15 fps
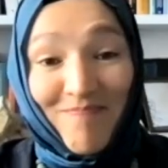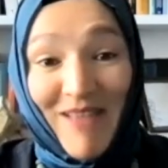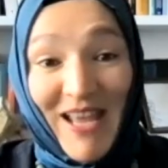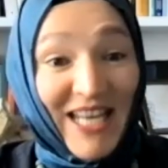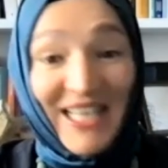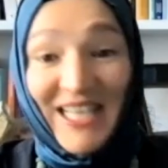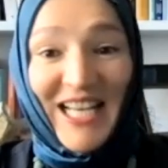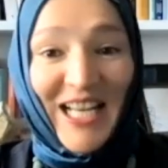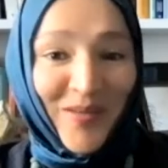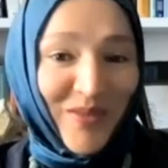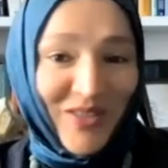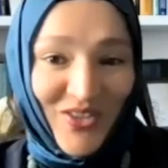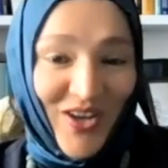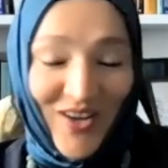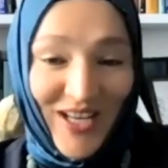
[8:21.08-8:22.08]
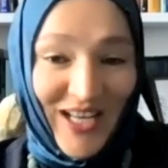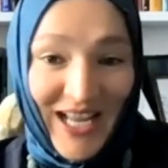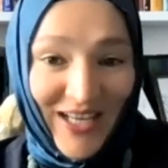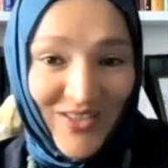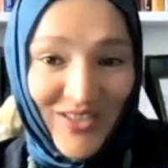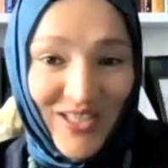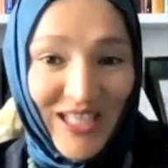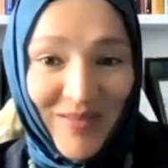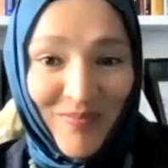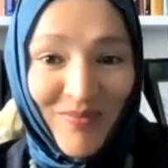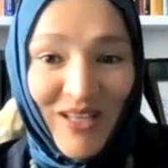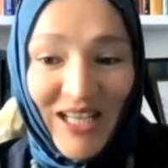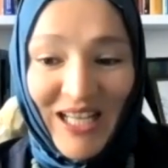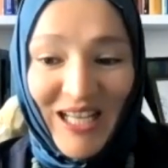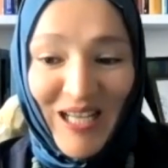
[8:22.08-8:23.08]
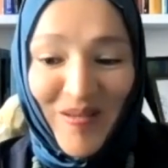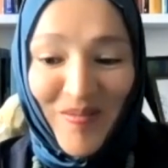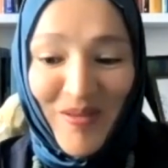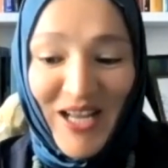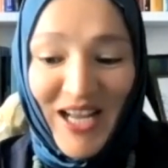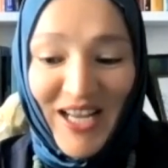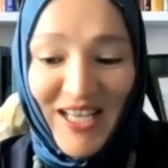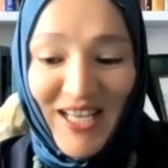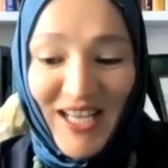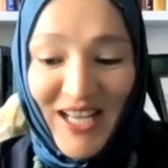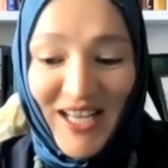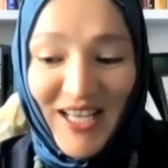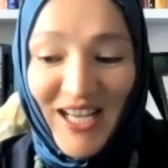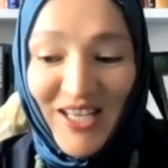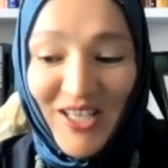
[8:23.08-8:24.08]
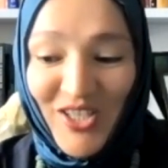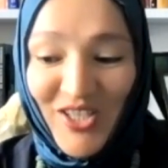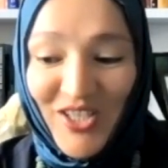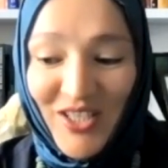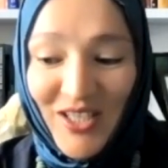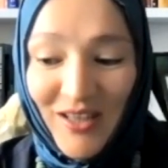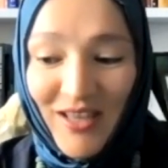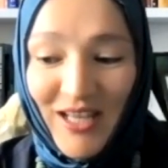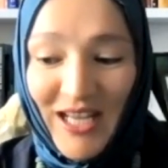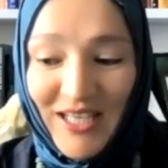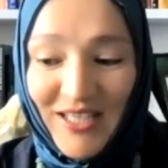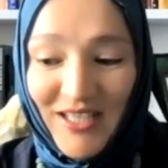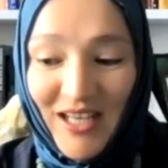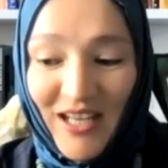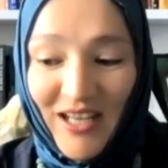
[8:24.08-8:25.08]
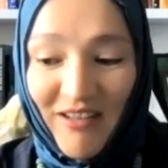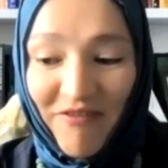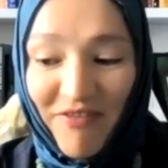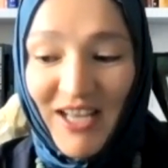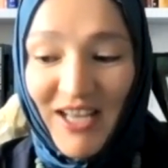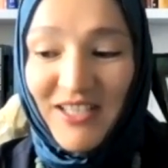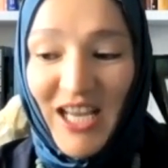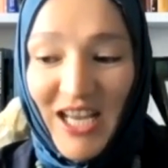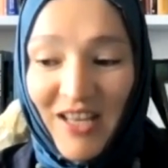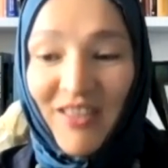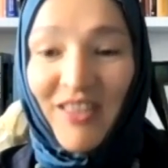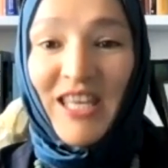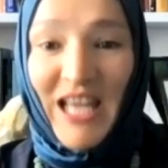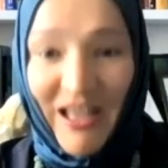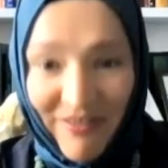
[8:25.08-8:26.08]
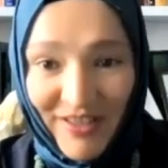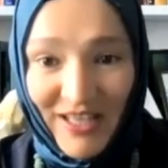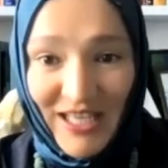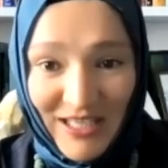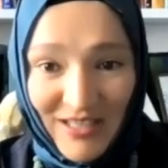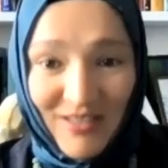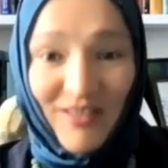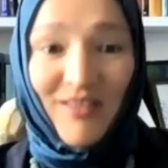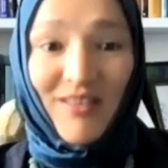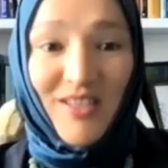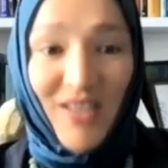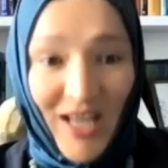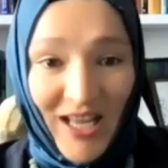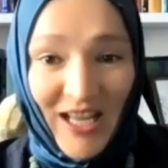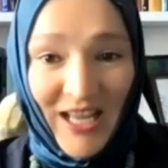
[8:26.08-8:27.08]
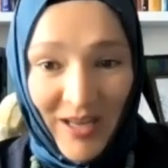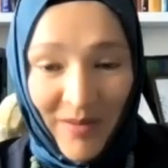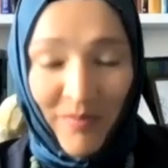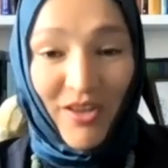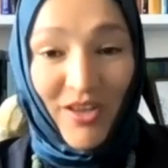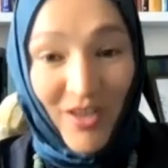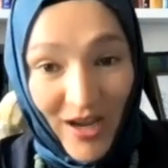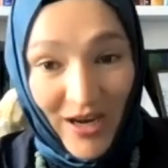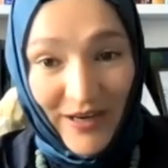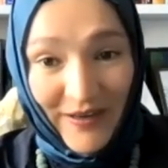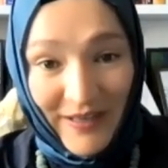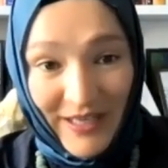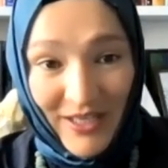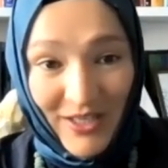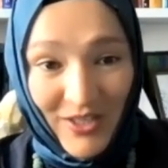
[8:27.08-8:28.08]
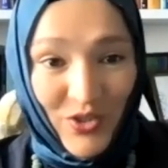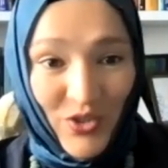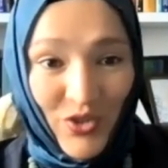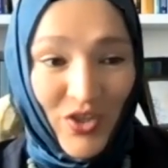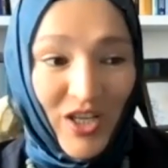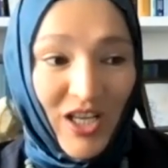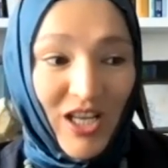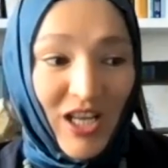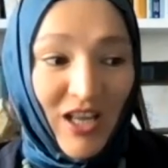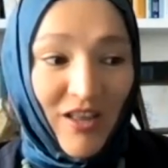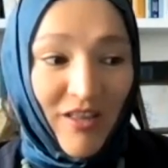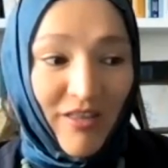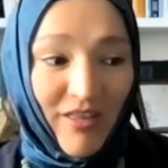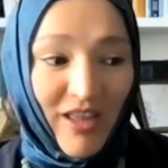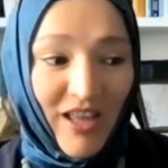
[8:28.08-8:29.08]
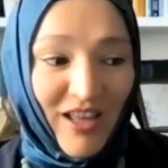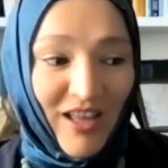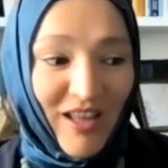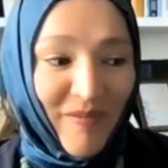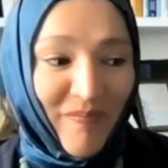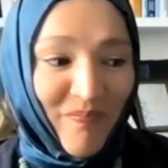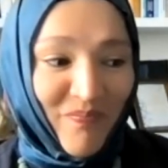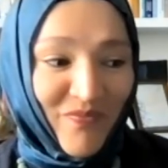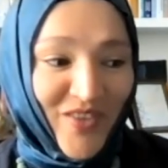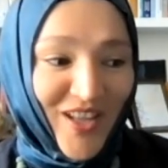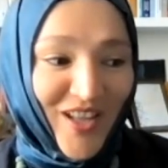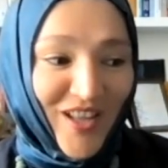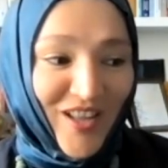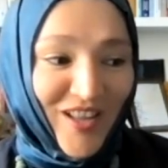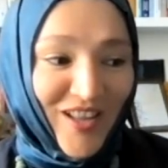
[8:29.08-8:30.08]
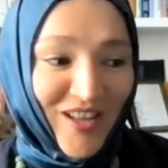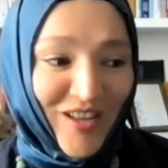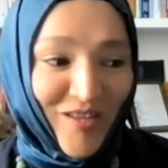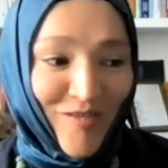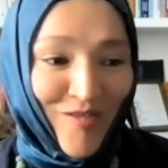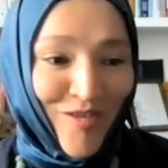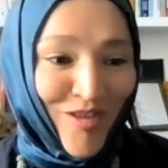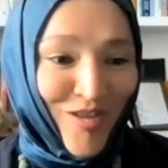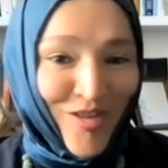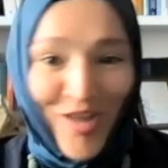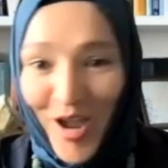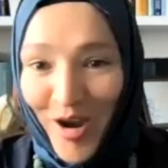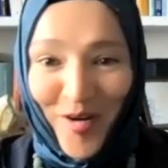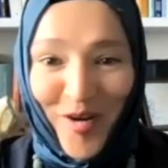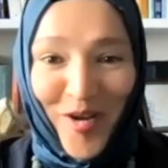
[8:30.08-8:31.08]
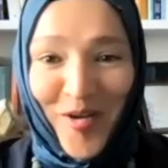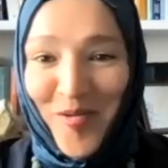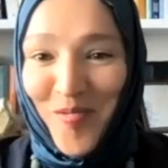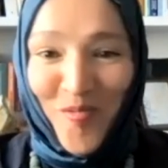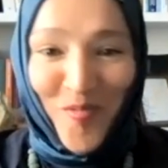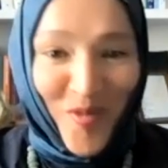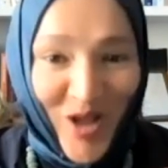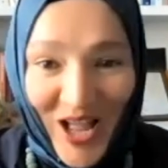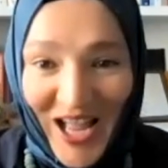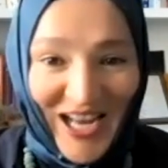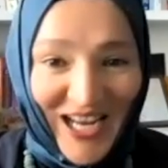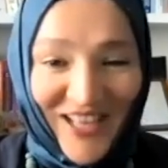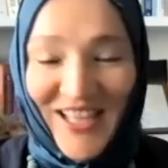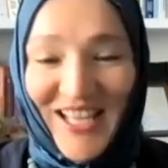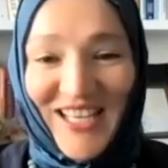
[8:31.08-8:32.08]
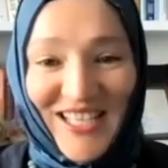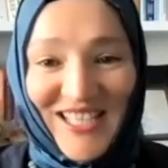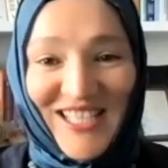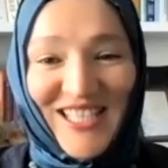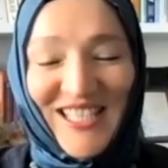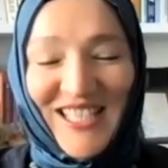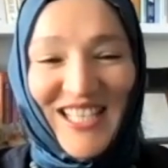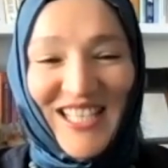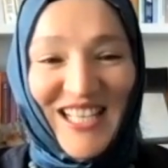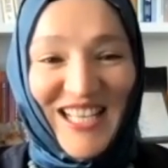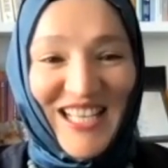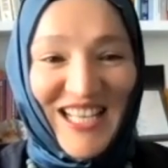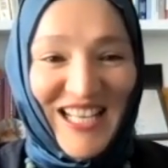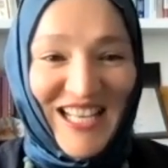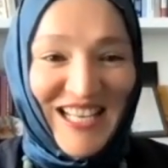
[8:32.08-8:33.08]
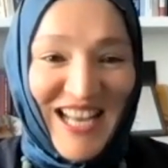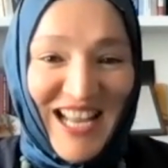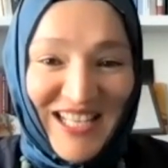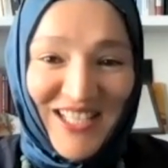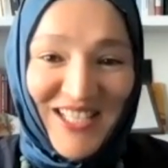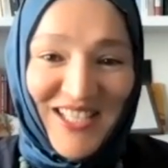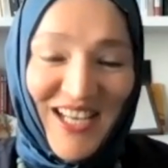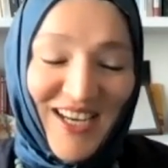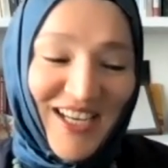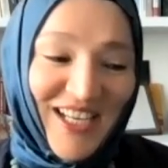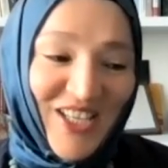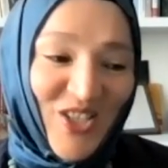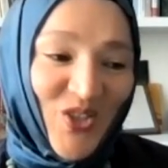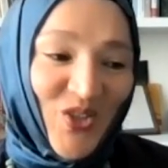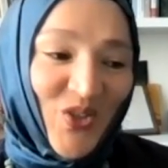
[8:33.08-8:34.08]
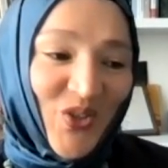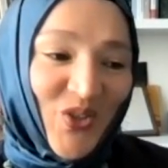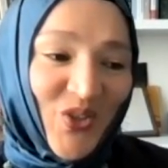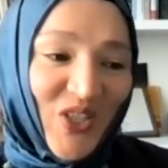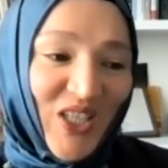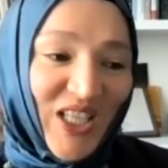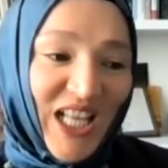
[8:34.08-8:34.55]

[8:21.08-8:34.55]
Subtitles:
Any language, actually. I understood that if I take the effort, the time, the courage, the thorough work that is necessary to